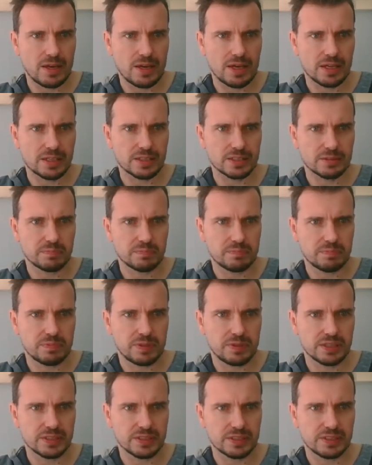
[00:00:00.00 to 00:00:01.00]
x
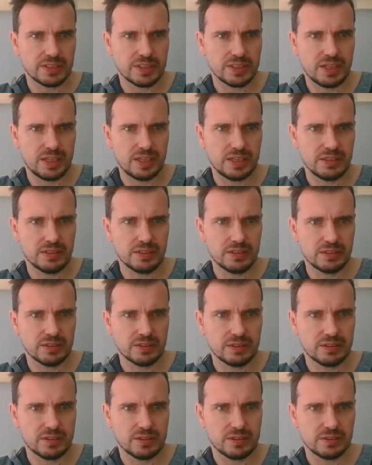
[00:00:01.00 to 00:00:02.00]
plus 10
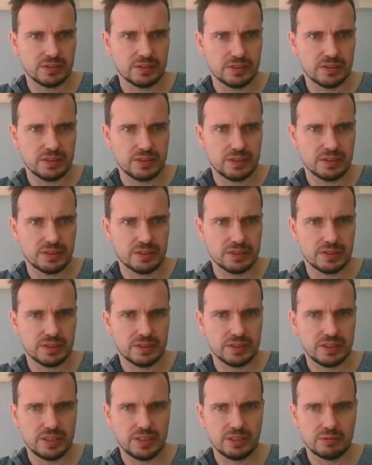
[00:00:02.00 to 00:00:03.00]
is
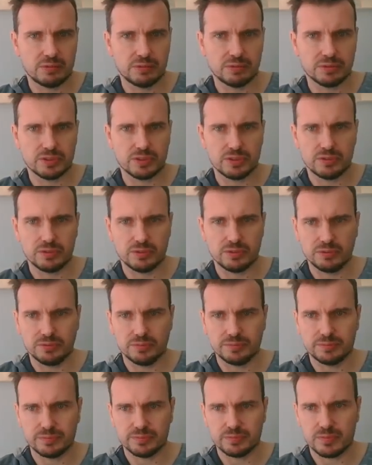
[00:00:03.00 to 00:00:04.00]
equal to,